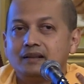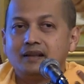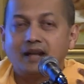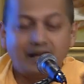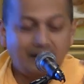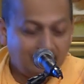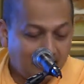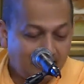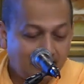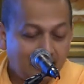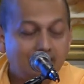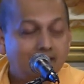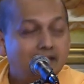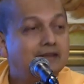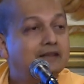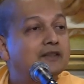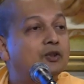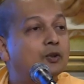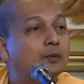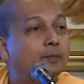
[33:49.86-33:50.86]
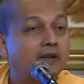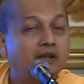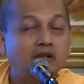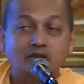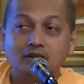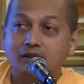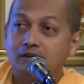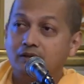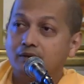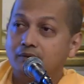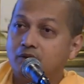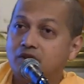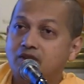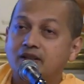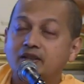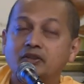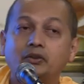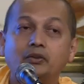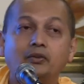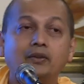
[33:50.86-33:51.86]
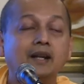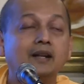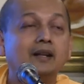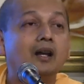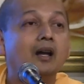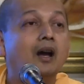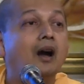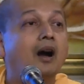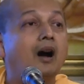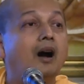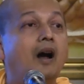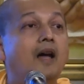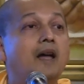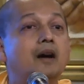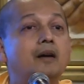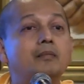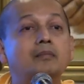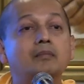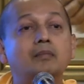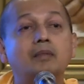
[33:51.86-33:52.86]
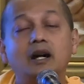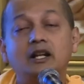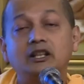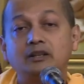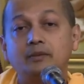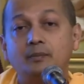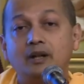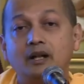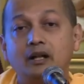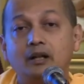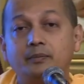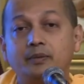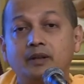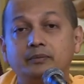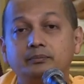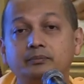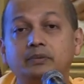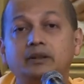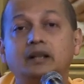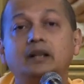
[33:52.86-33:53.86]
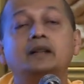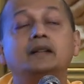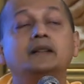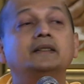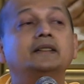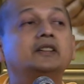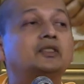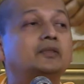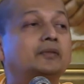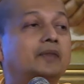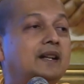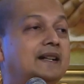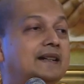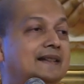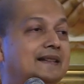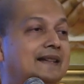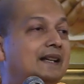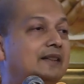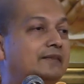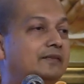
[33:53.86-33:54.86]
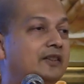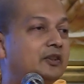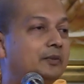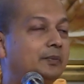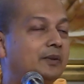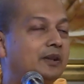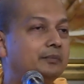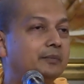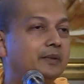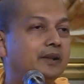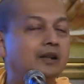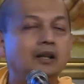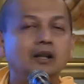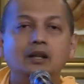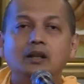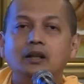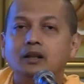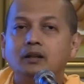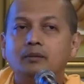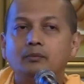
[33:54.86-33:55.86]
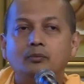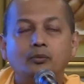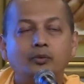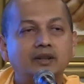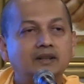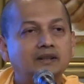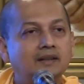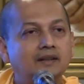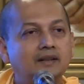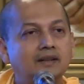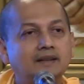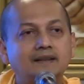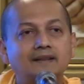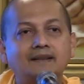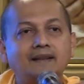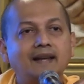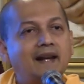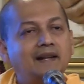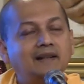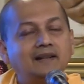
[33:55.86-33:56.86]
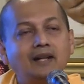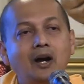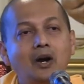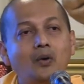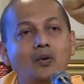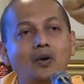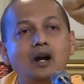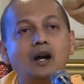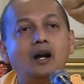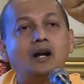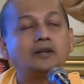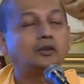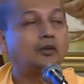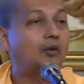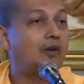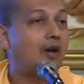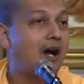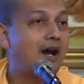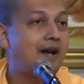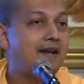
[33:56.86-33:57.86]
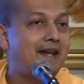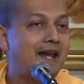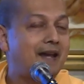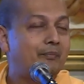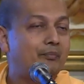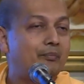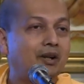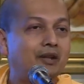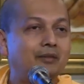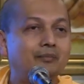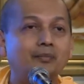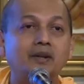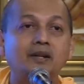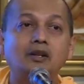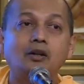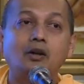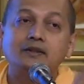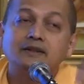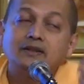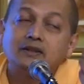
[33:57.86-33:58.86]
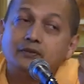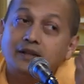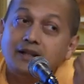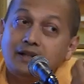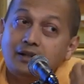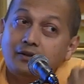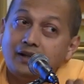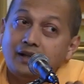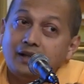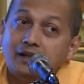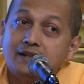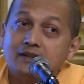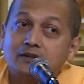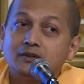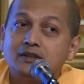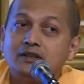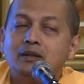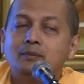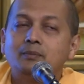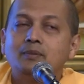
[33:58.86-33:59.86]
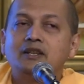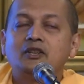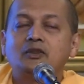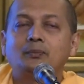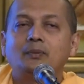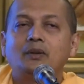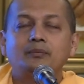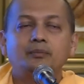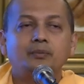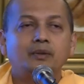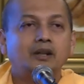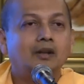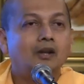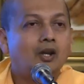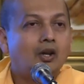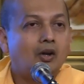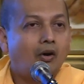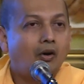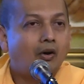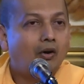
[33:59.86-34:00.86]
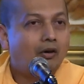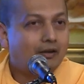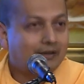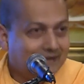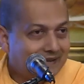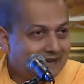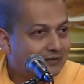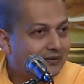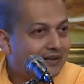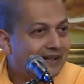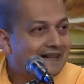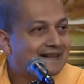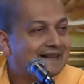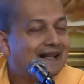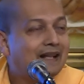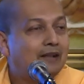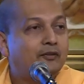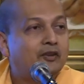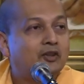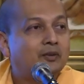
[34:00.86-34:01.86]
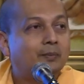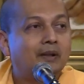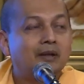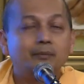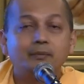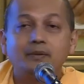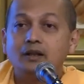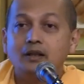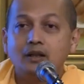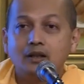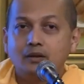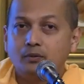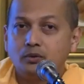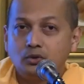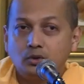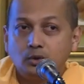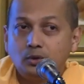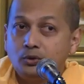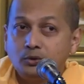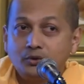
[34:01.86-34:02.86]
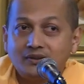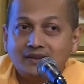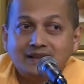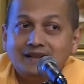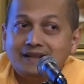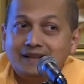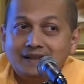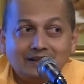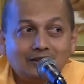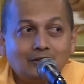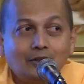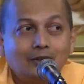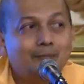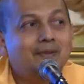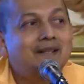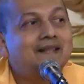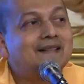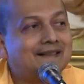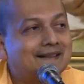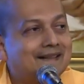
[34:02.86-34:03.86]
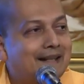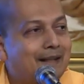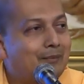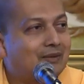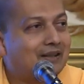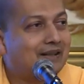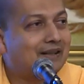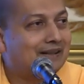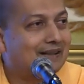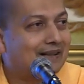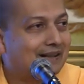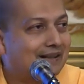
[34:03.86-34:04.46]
And here in this Upanishad, we just read, I am Atma Brahma, this very self is Brahman. Whether it is that thou art, or I am Brahman, or this very awareness within me is Brahman, or this very self is Brahman, do you see that it all means the same thing?